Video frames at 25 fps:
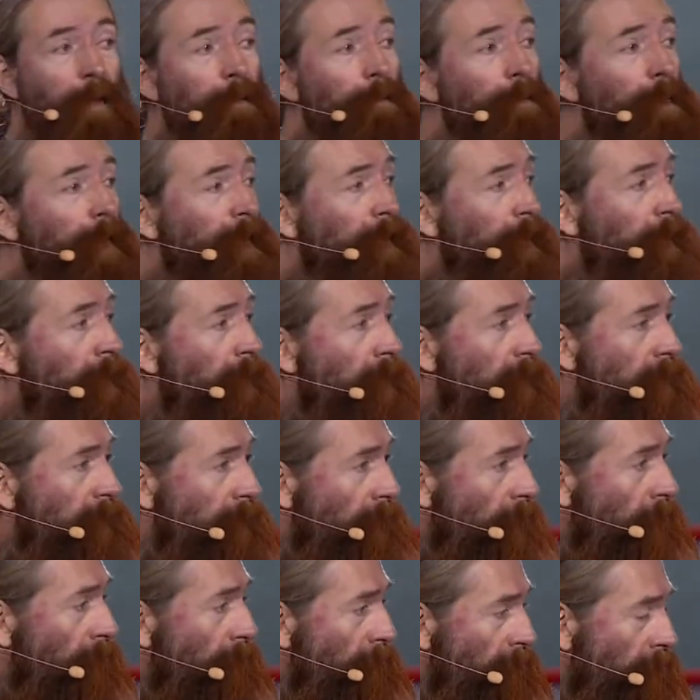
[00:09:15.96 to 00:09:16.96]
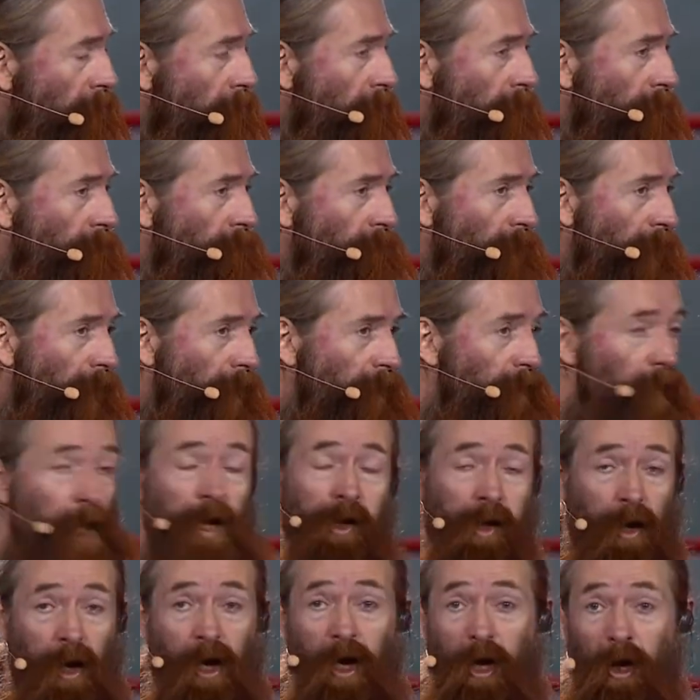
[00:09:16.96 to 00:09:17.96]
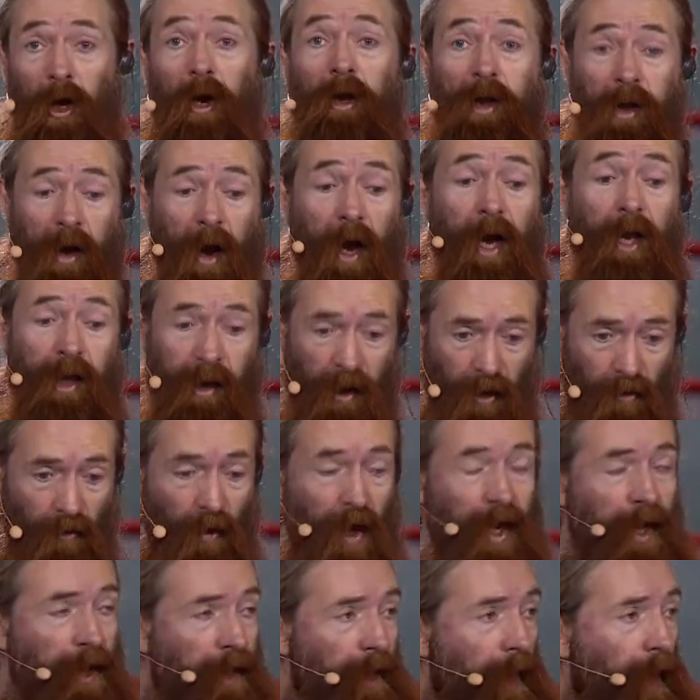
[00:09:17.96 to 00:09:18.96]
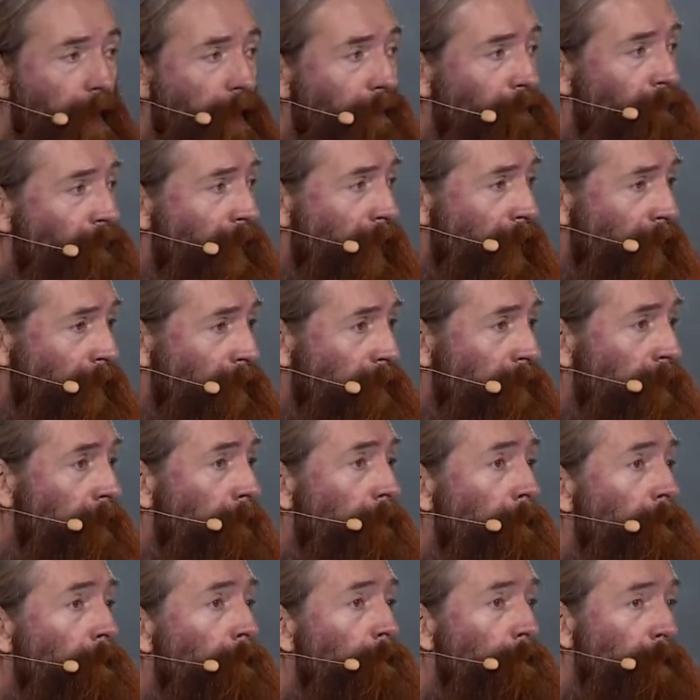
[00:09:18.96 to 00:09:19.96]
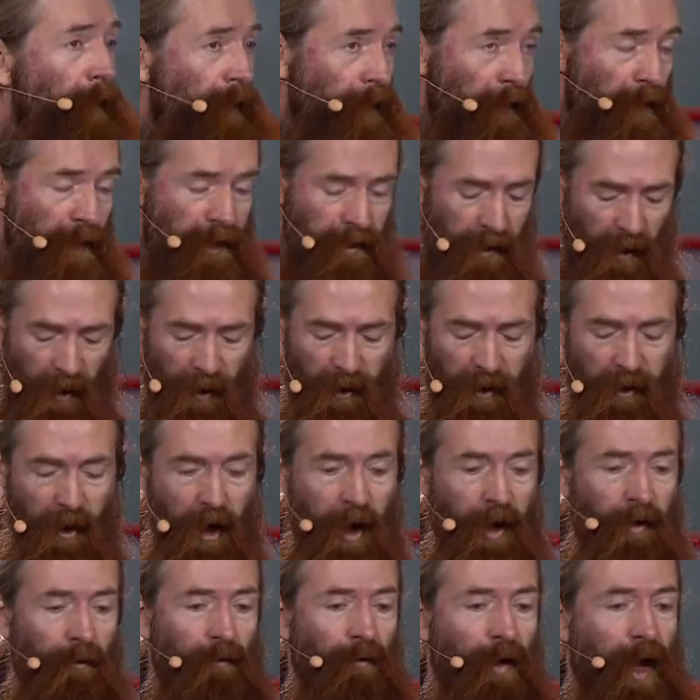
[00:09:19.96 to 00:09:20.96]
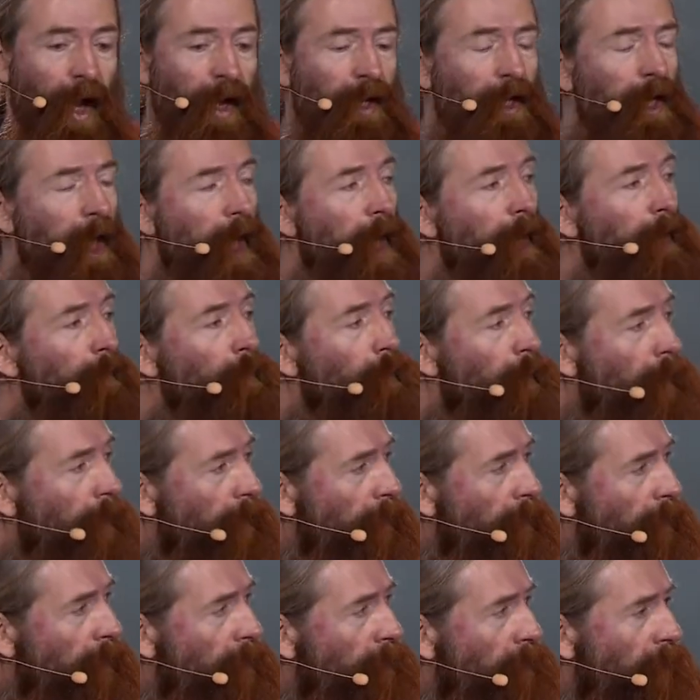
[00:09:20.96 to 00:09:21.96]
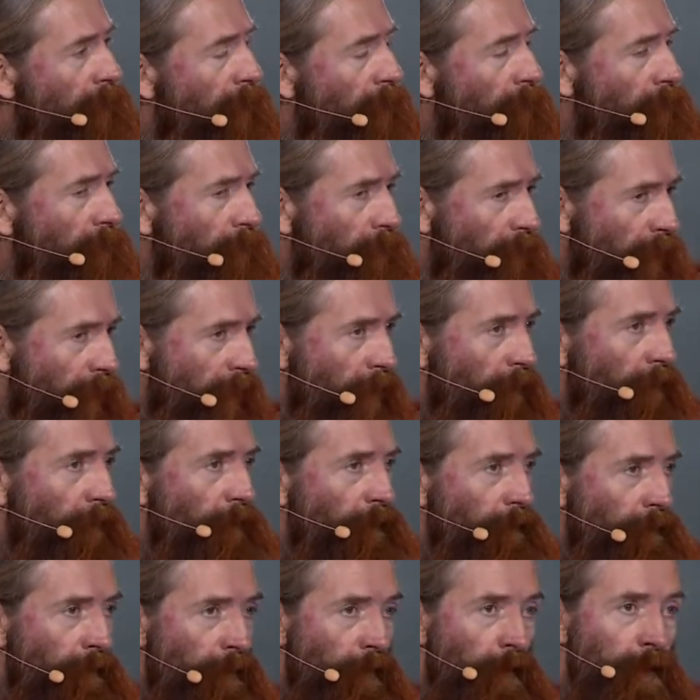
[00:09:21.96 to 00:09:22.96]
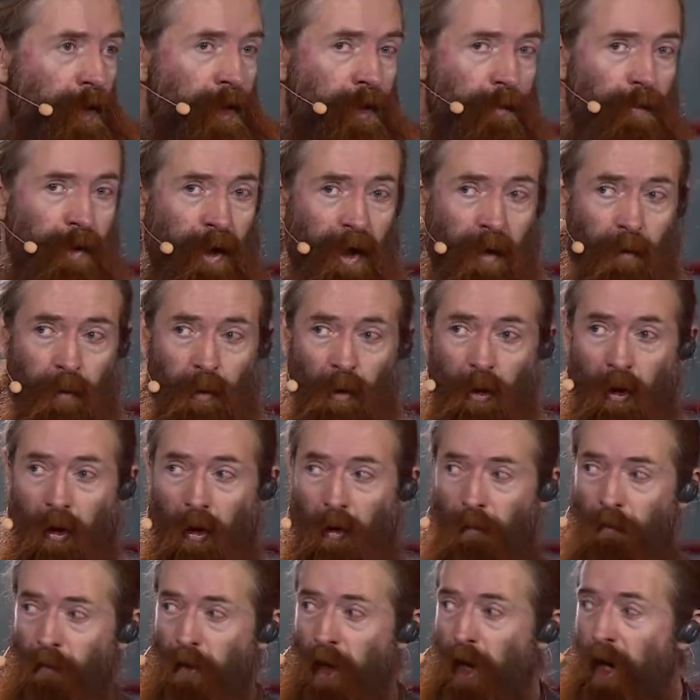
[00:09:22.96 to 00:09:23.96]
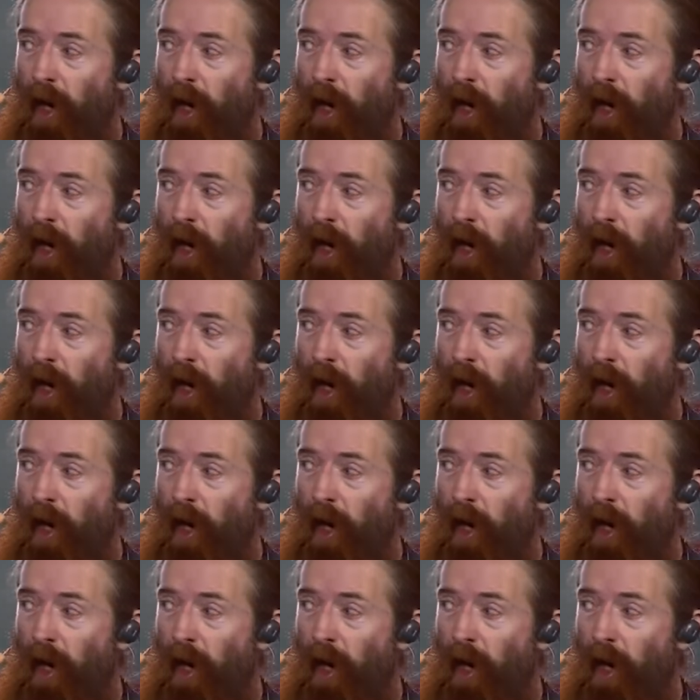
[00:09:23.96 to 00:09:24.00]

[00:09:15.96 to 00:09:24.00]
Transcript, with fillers: But it's still a side effect. It's a good, it's a great side effect but it's still a side effect. And once you get that through to people,